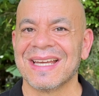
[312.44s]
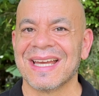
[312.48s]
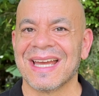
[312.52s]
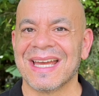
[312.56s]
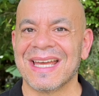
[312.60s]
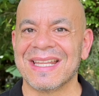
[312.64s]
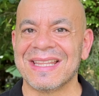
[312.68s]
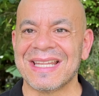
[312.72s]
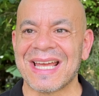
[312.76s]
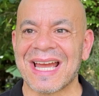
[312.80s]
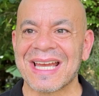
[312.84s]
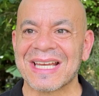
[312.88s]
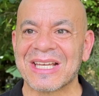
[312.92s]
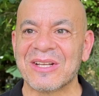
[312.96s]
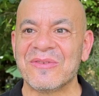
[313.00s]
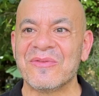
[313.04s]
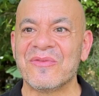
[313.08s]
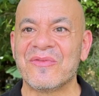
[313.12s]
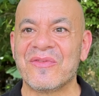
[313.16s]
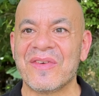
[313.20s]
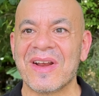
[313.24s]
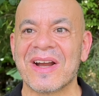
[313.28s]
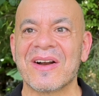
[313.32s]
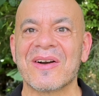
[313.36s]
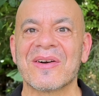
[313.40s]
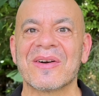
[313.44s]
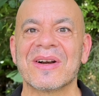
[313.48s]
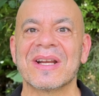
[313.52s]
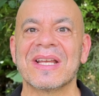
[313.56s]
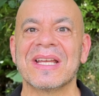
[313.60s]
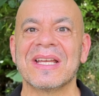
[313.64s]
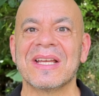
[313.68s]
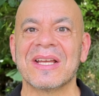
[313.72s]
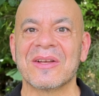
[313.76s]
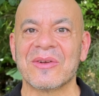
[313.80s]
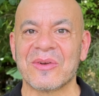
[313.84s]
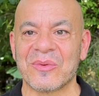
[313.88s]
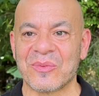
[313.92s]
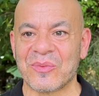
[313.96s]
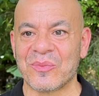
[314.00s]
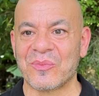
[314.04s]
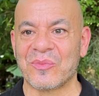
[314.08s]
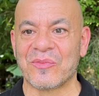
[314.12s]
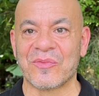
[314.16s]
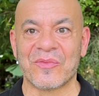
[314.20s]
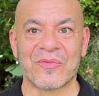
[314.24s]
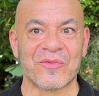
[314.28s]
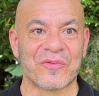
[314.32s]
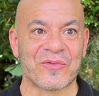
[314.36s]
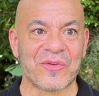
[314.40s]
and that can vary
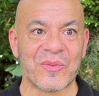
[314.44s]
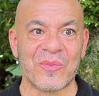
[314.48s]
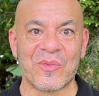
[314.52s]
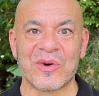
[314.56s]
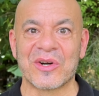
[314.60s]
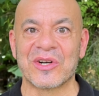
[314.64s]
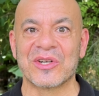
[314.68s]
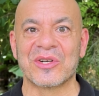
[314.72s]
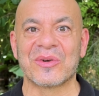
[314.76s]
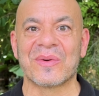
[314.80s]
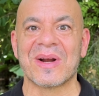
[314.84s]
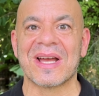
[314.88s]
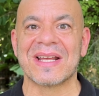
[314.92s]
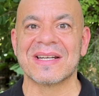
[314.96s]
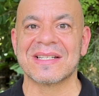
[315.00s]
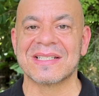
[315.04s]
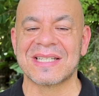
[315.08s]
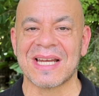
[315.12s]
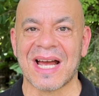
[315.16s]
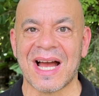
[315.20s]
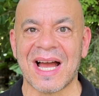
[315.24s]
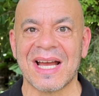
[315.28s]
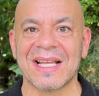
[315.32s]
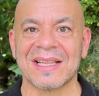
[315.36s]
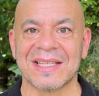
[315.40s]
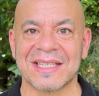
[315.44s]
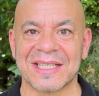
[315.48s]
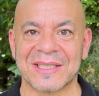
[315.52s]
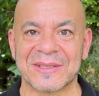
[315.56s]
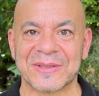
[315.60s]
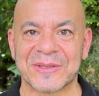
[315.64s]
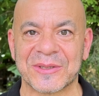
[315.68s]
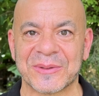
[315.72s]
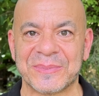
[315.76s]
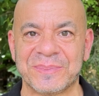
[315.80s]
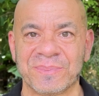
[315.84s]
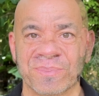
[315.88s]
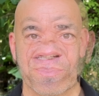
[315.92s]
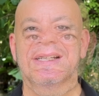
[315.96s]
from where you're at in Thailand.